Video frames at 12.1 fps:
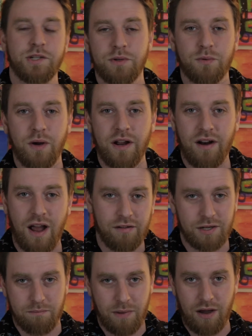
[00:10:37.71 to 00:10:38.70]
you would wear out
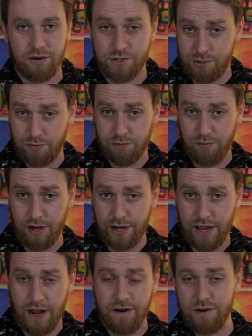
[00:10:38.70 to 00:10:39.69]
and about as you were
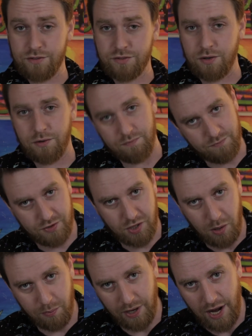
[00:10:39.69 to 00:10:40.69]
running errands or
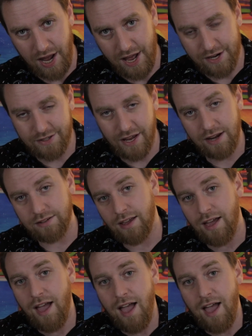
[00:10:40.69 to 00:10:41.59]
scoping a hot date.